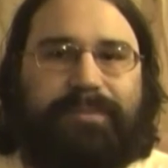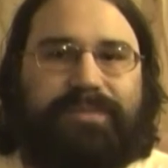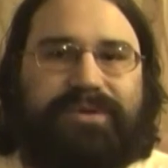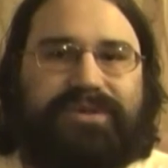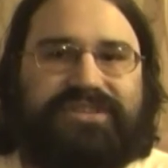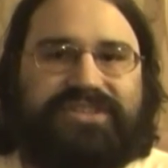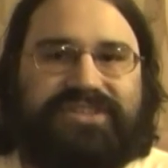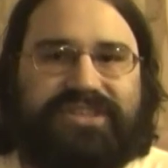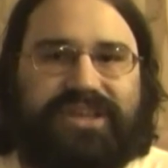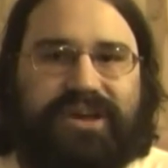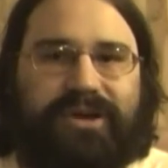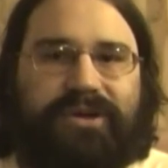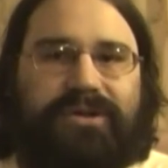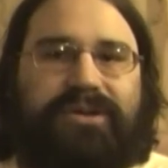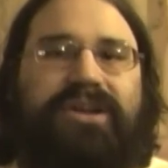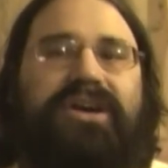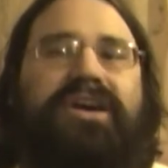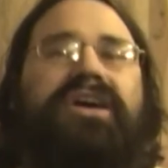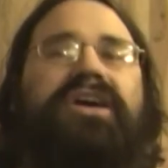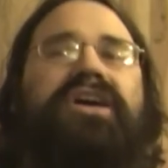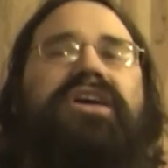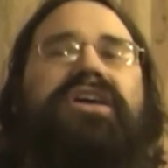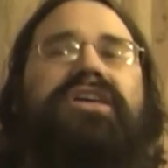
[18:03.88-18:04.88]
episode
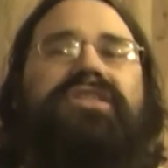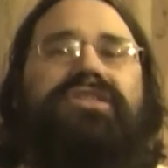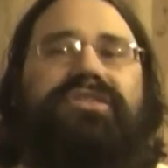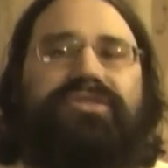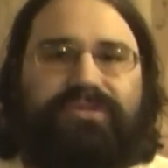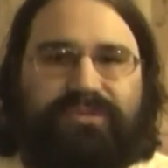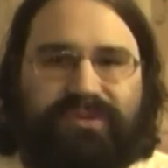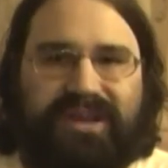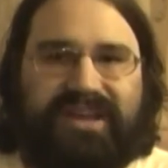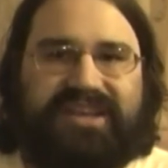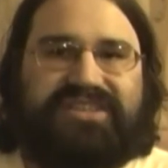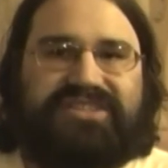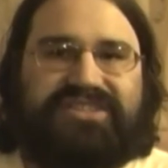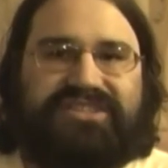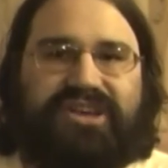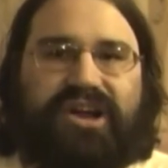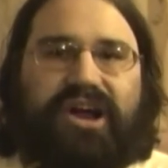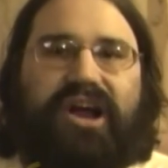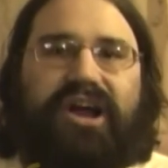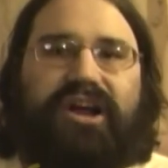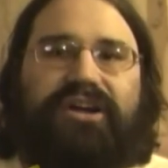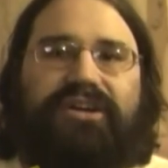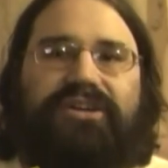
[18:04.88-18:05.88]
3
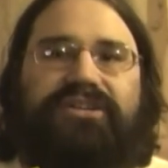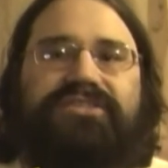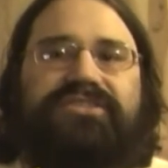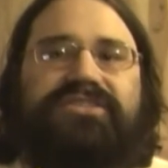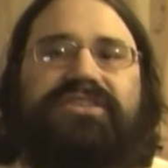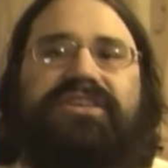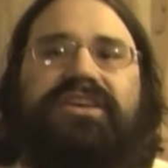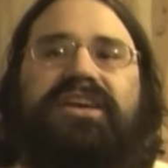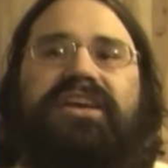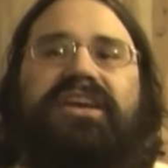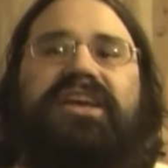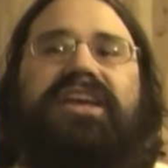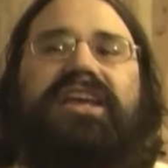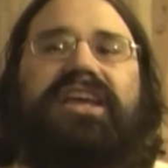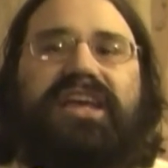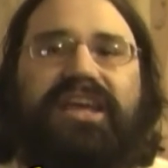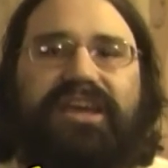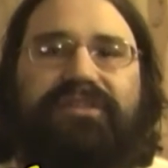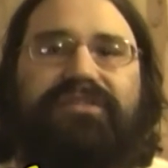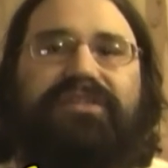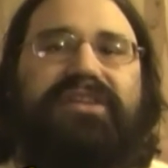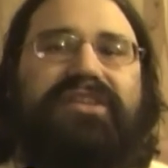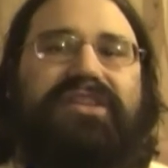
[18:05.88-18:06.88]
stars,
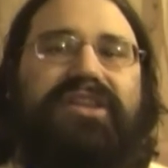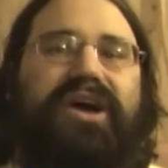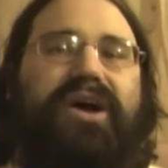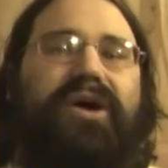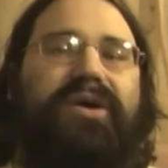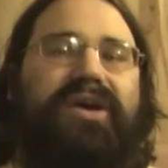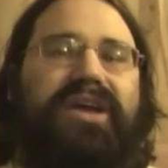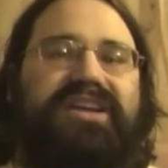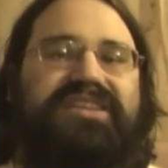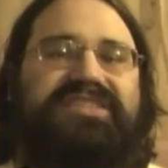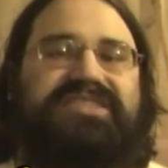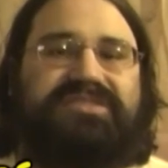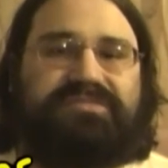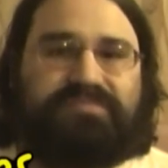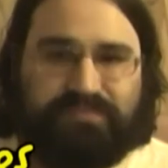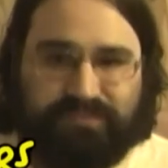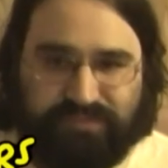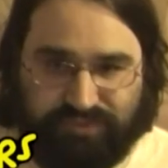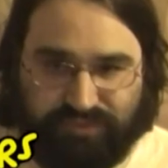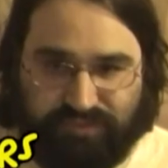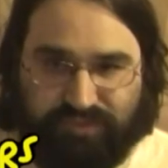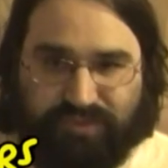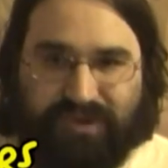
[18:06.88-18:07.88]
even though it's
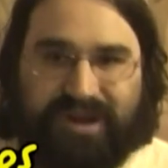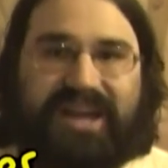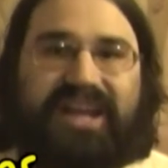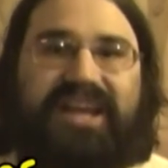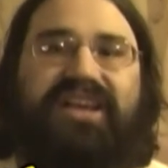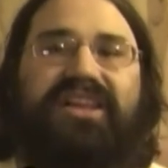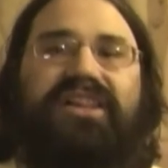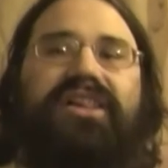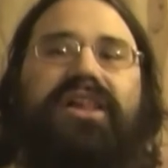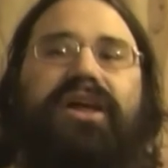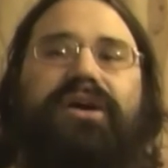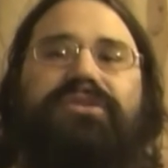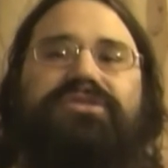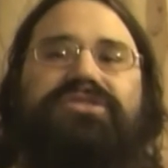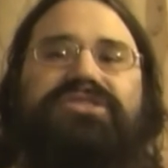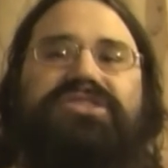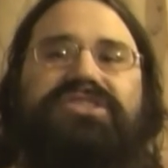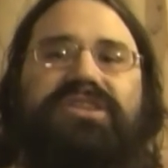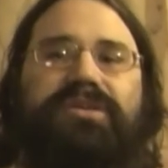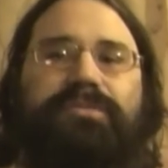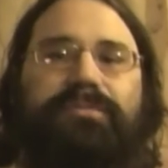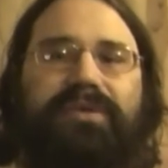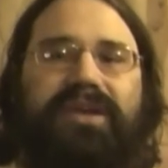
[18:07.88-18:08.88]
pretty
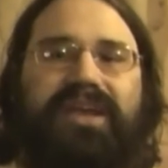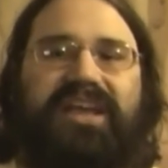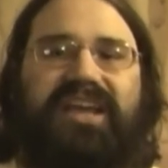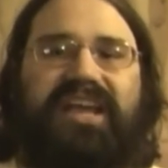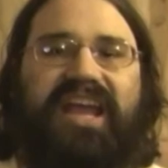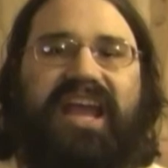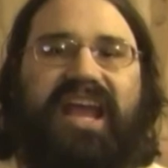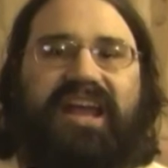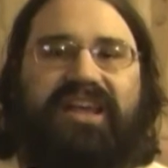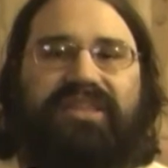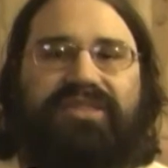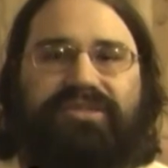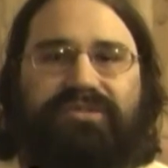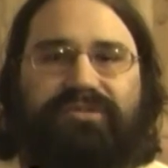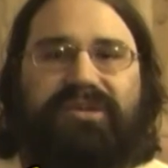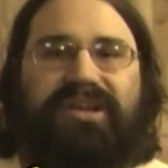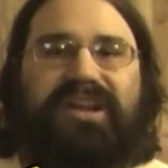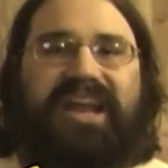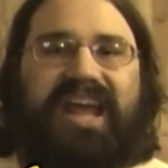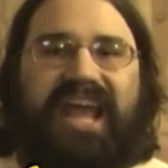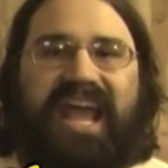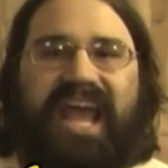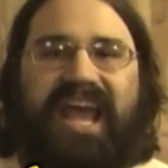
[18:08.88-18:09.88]
close to being a
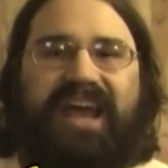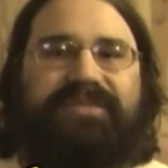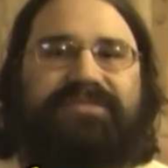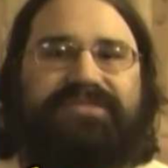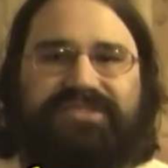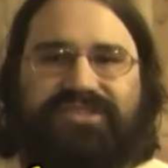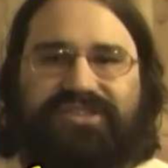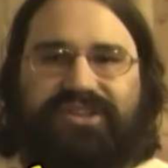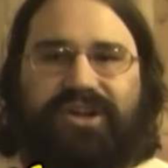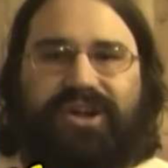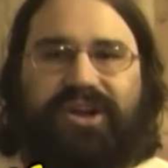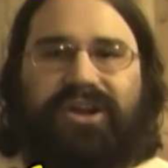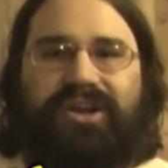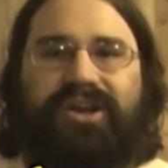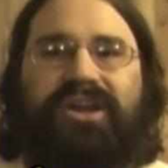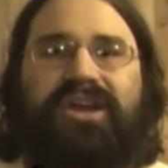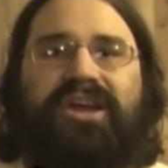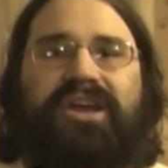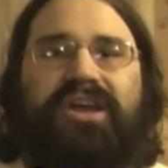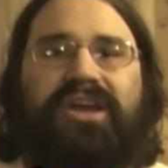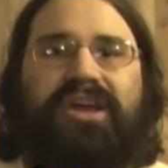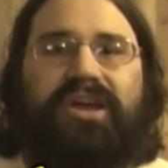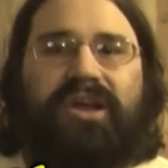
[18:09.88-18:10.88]
3.5 star
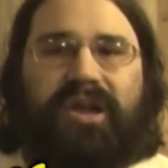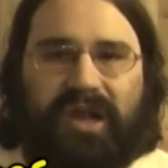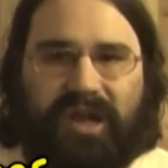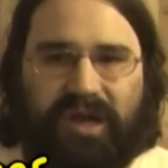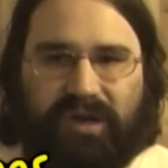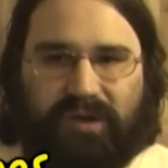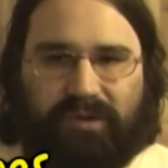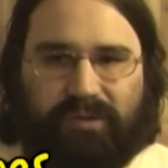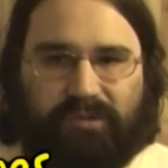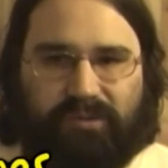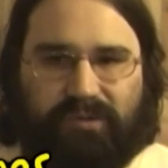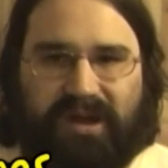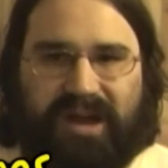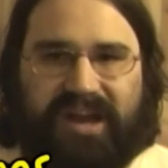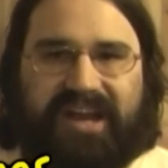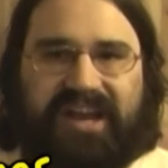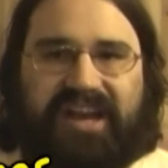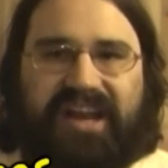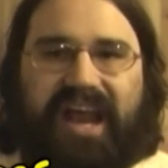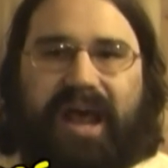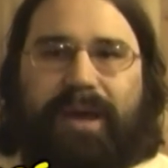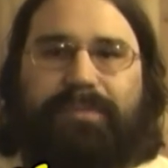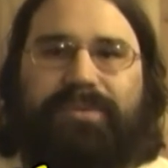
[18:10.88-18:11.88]

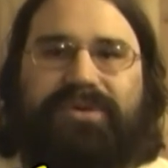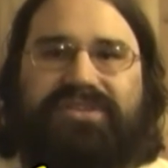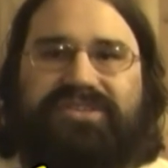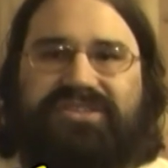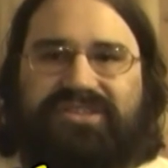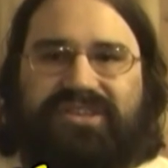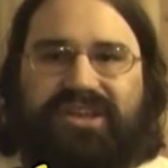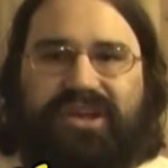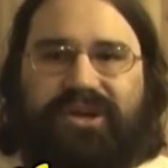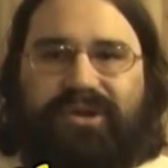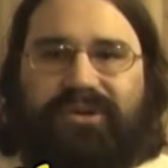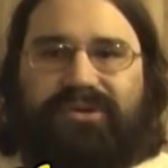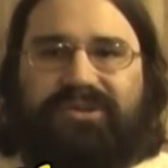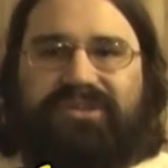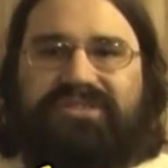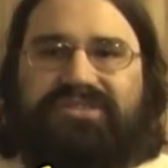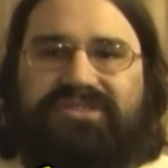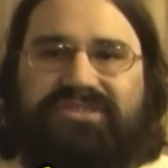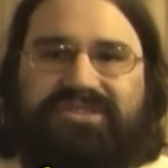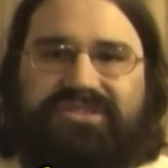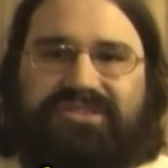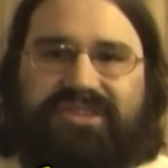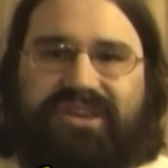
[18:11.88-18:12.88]
rated episode.
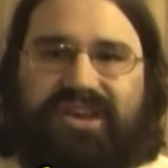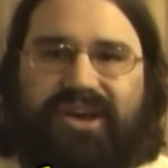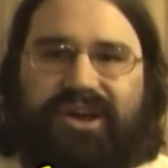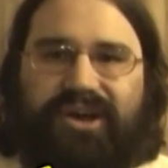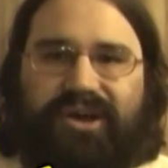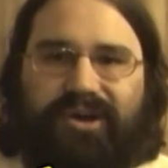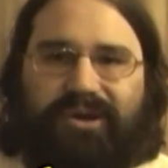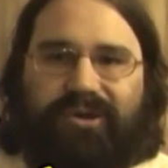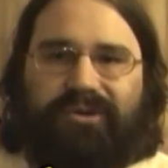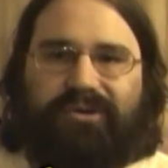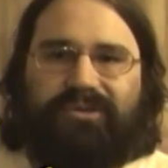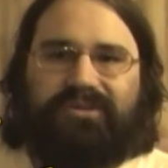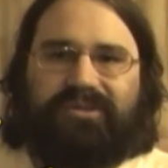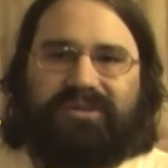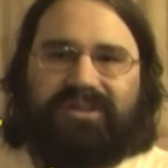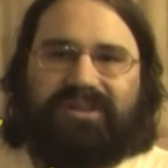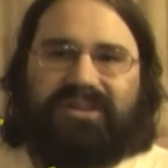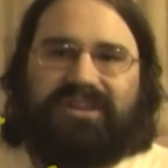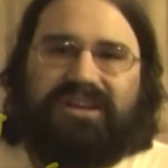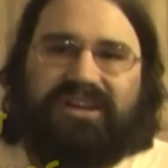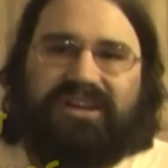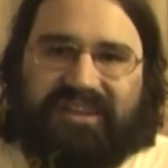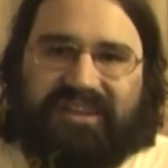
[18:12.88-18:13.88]
So
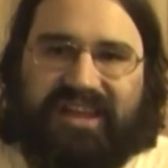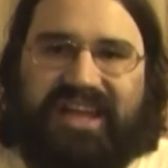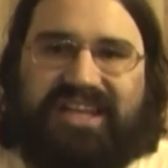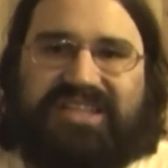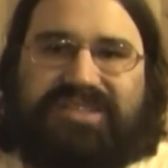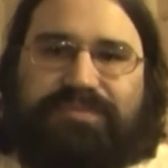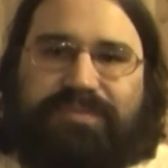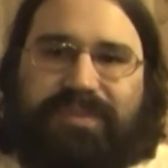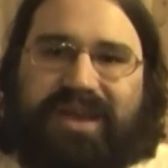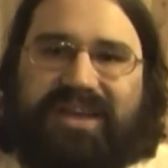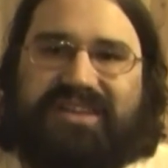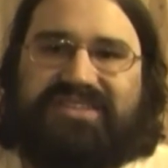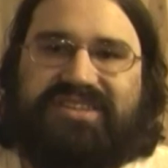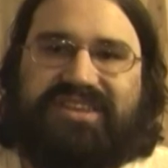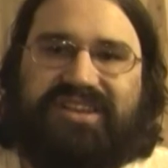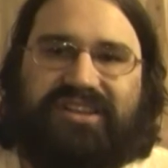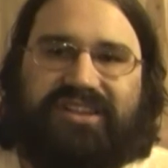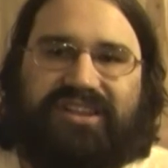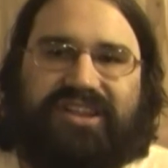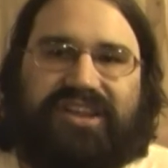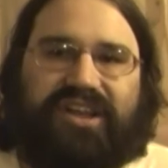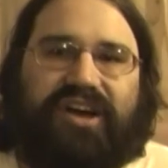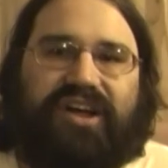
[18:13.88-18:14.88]
that's
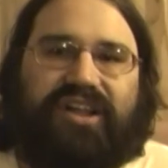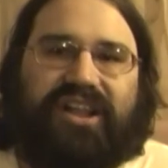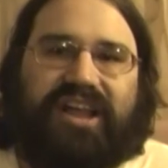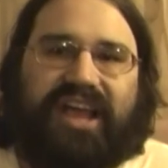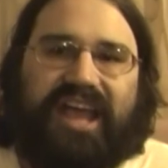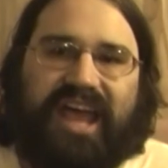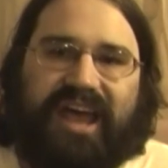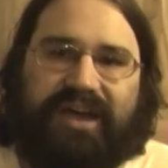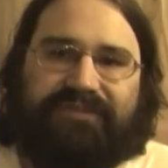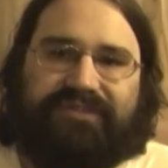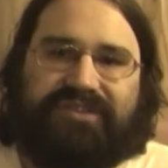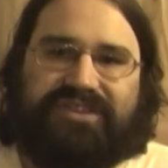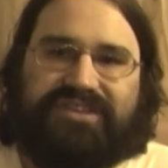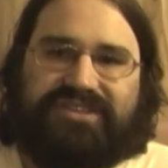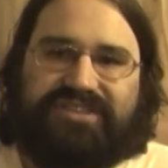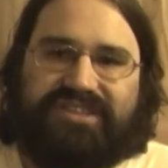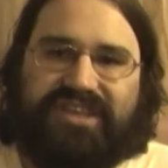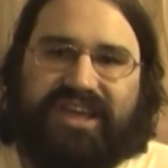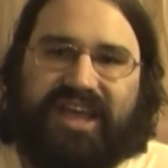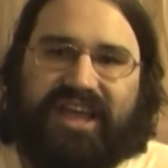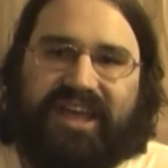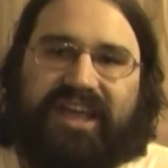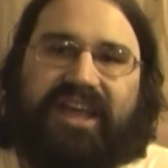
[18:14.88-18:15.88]
basically all I have to
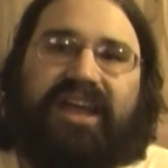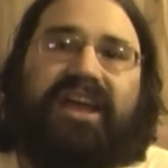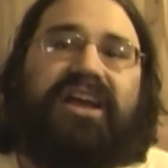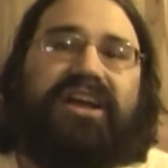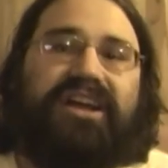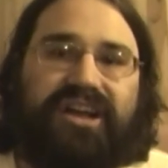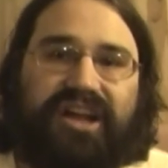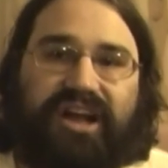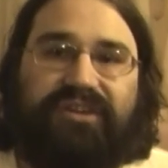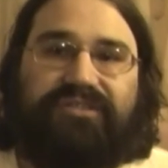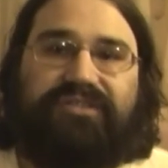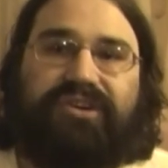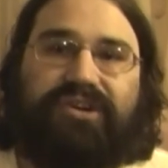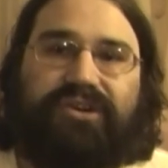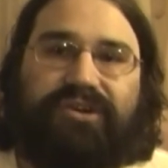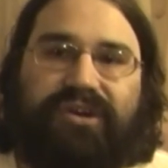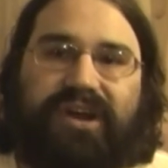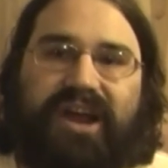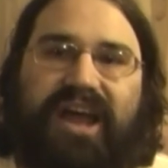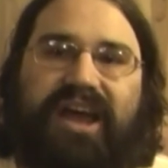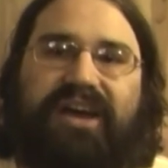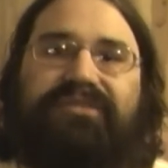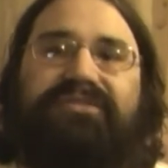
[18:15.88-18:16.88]
say.
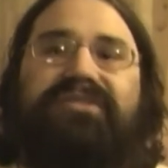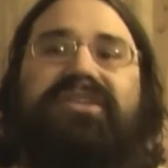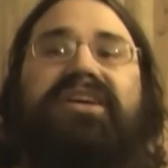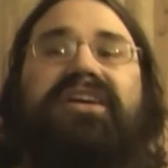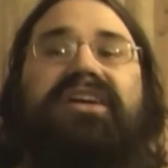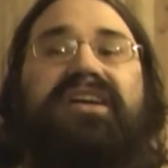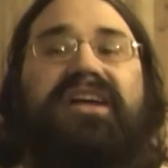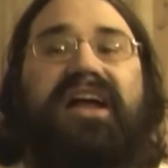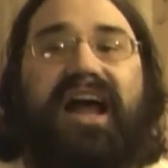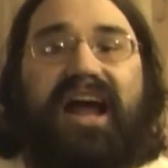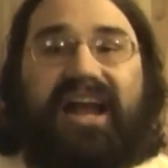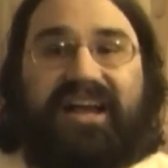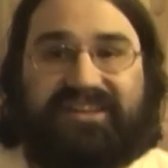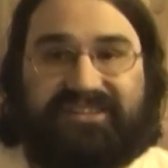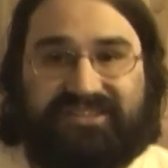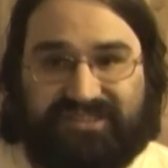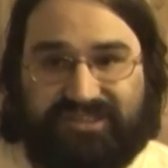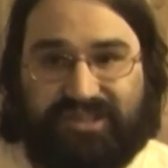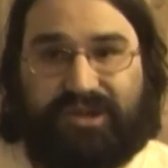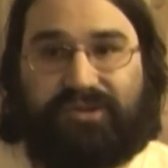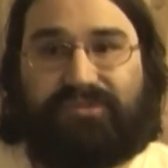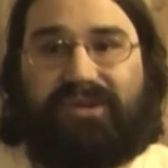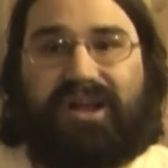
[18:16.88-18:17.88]
Covercraft, I
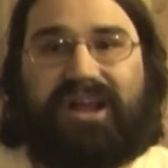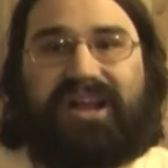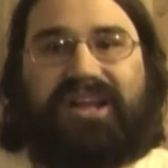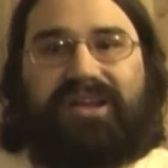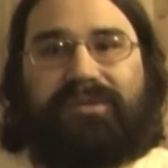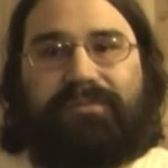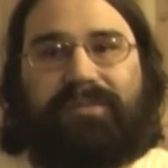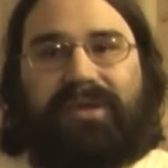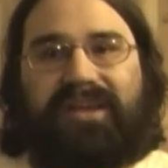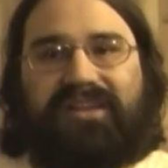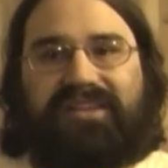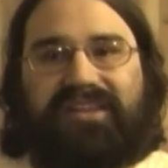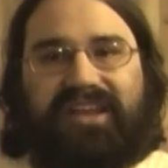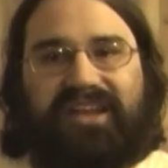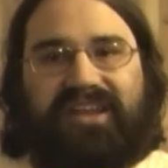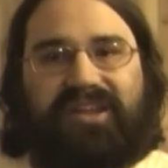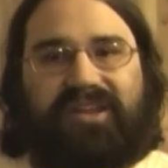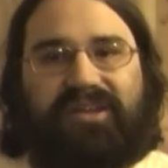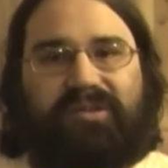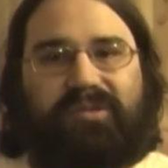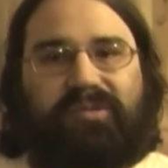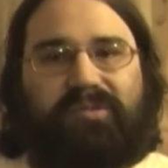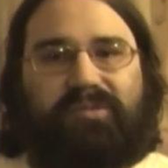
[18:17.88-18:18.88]
still recommend that
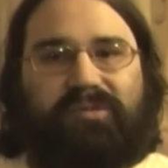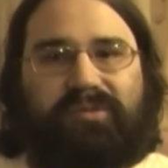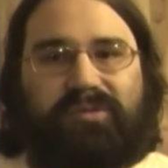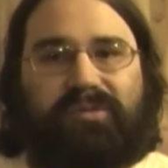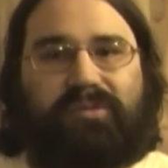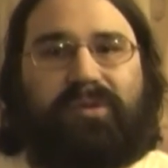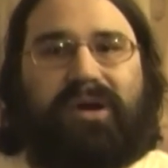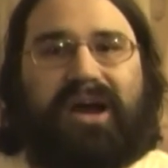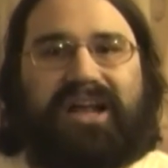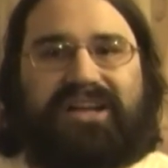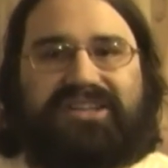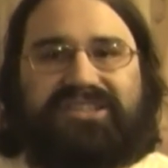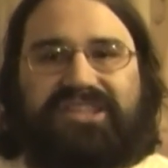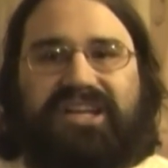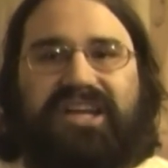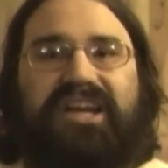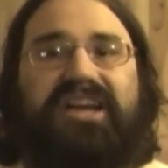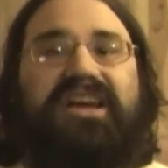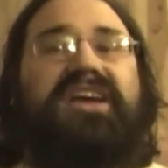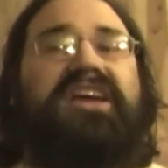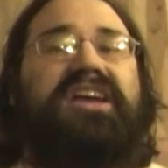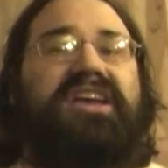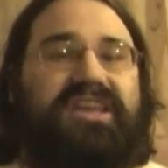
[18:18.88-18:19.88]
you watch
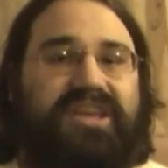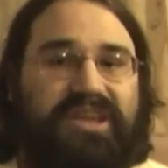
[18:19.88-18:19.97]
it.